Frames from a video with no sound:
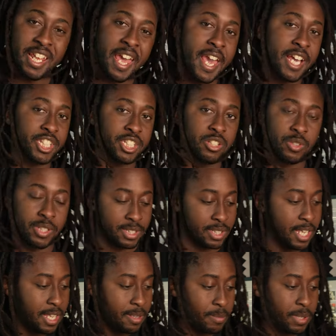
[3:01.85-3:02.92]
action on this
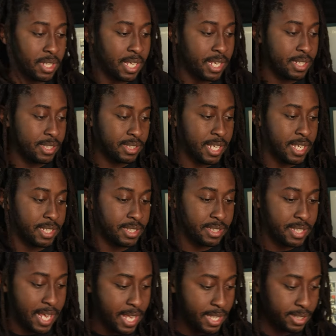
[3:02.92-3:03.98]
thing, man. Like this thing is
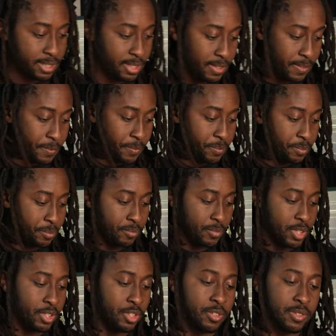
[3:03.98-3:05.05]
nasty.
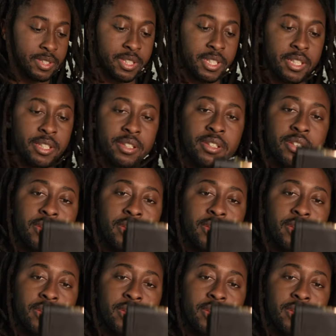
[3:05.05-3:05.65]
You know what I'm saying?